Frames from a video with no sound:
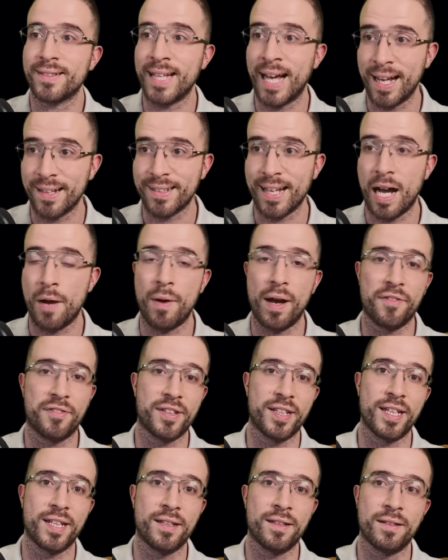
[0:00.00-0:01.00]
That's how I
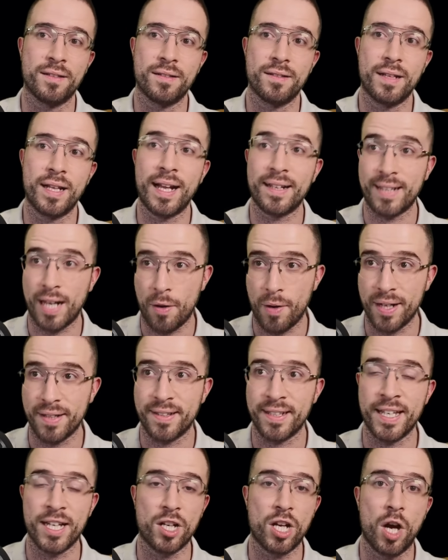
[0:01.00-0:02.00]
see
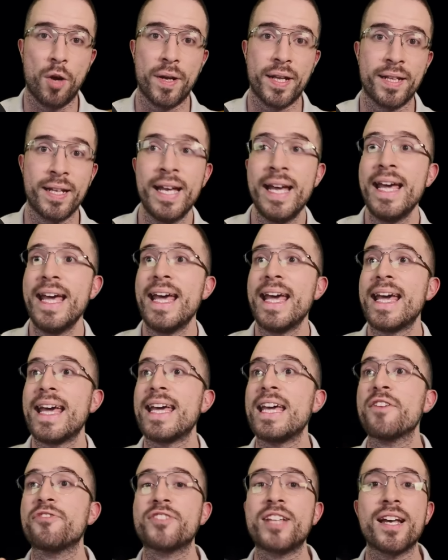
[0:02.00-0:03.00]
it going.
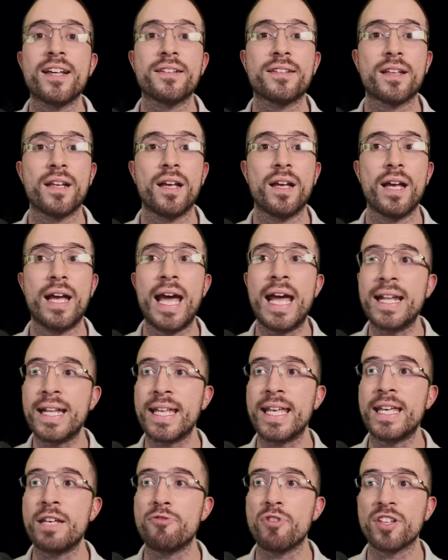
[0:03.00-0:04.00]
If there's
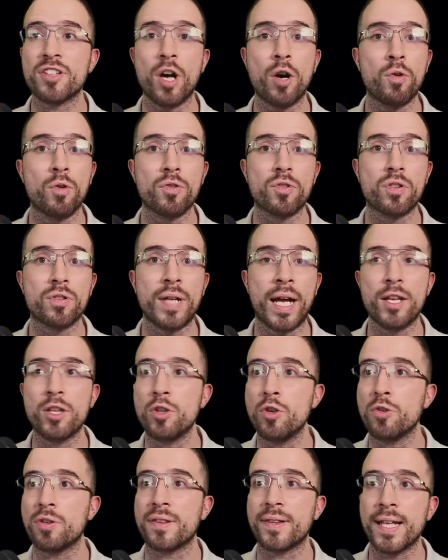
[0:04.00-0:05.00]
any results that
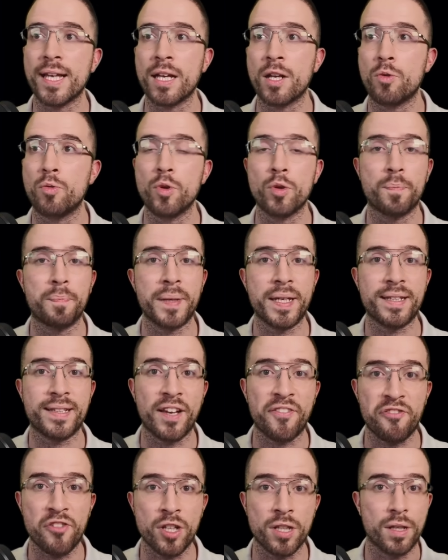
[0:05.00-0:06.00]
you think would be
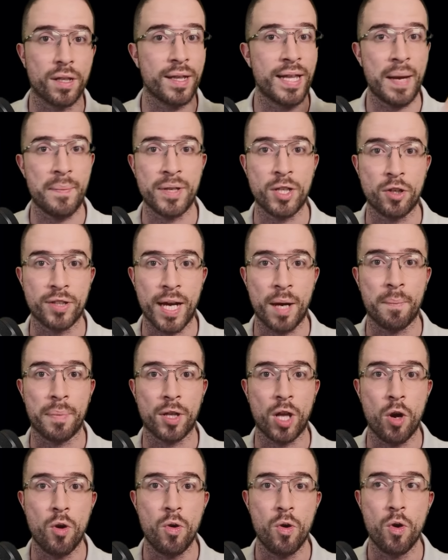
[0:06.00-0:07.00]
different, let me know down
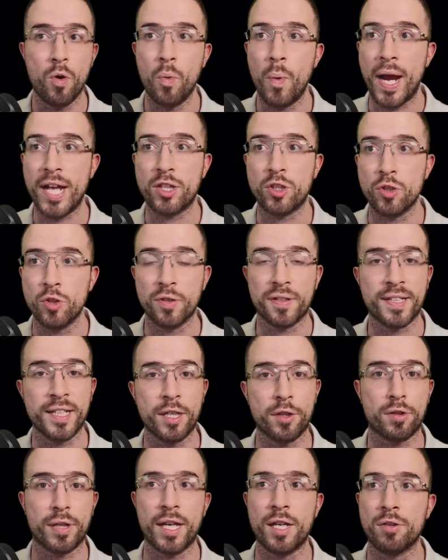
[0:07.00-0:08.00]
below. Where do you see
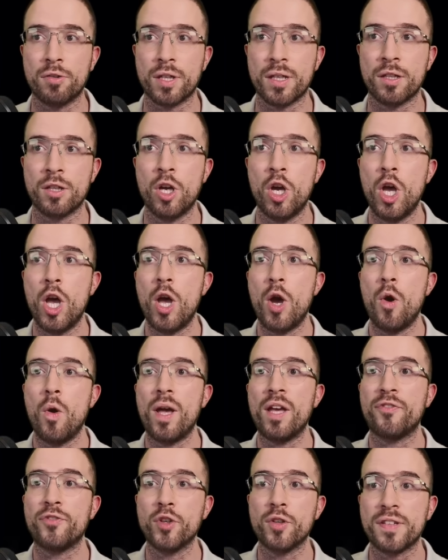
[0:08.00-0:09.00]
it changing?
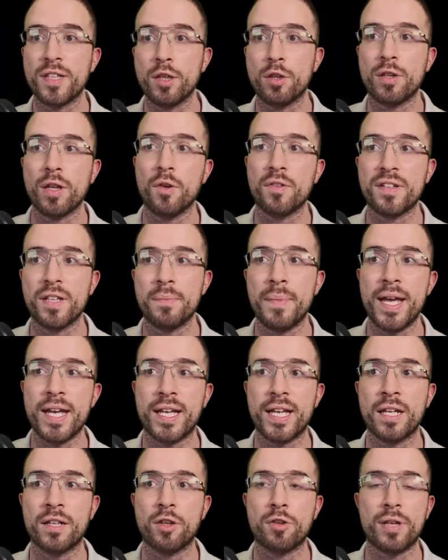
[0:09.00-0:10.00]
If you see Chelsea
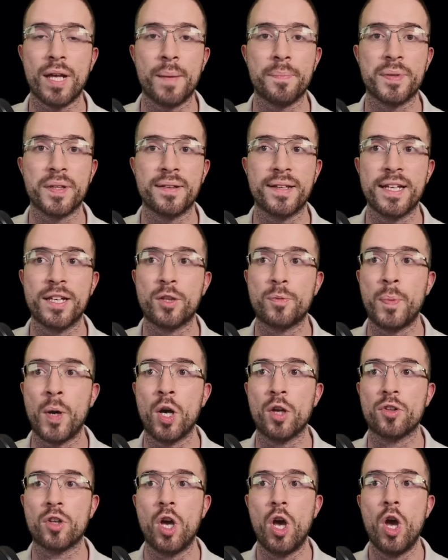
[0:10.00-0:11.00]
making the Champions League
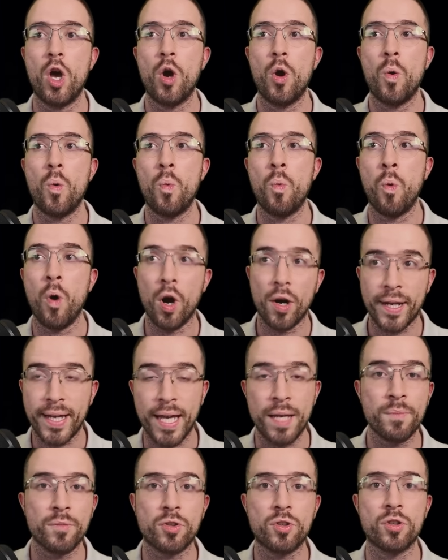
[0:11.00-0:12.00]
spots, what
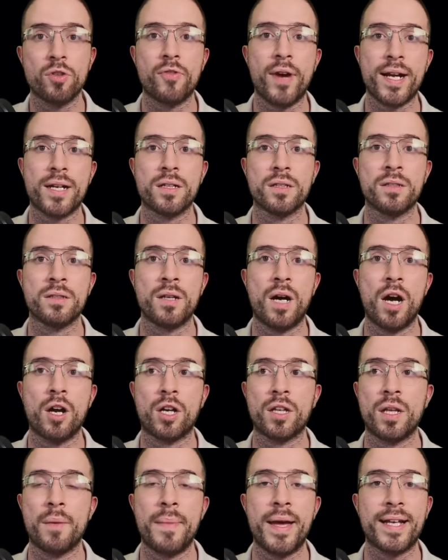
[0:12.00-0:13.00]
games do you reckon are
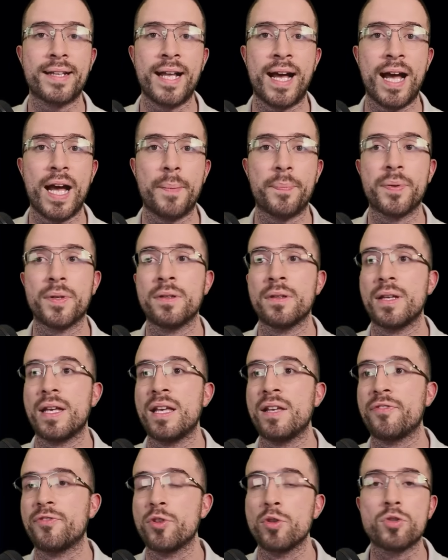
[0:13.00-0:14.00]
going to make that happen?
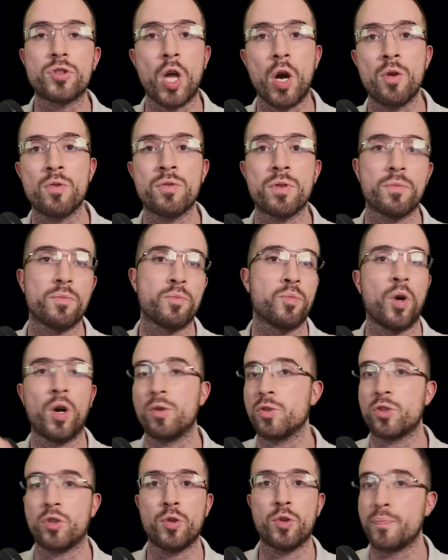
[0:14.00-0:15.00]
If you don't,
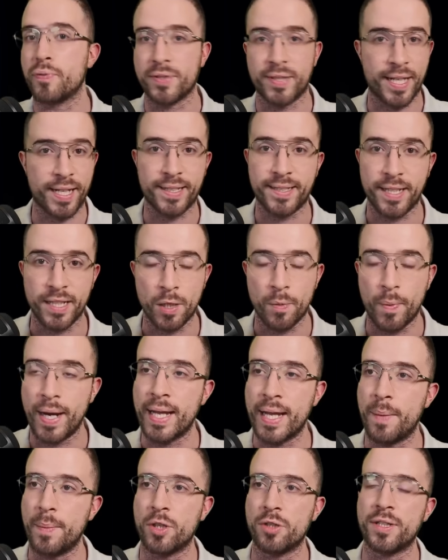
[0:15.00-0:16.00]
what do you predict anyway?
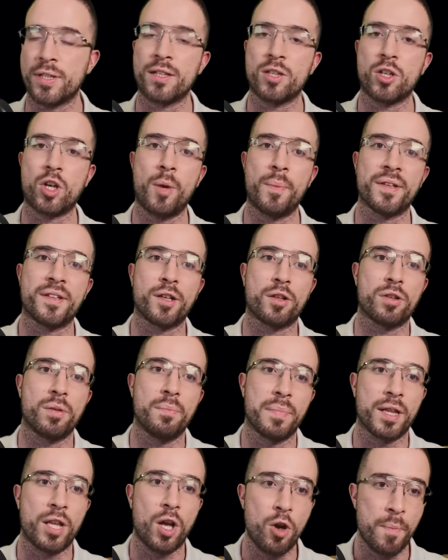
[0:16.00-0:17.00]
Let me know down in the comment section
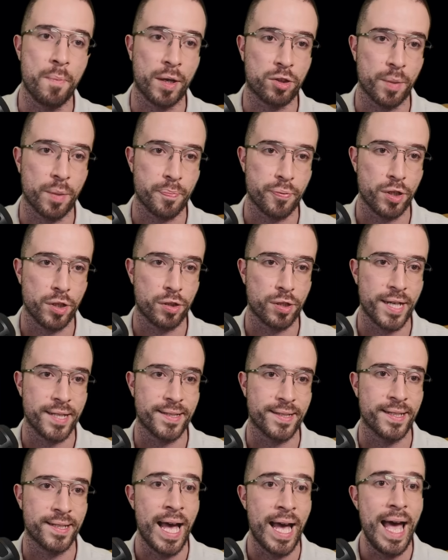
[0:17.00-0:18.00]
below. Much
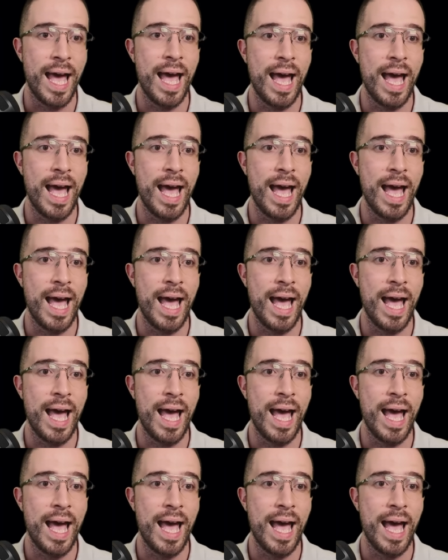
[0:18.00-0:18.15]
appreciated.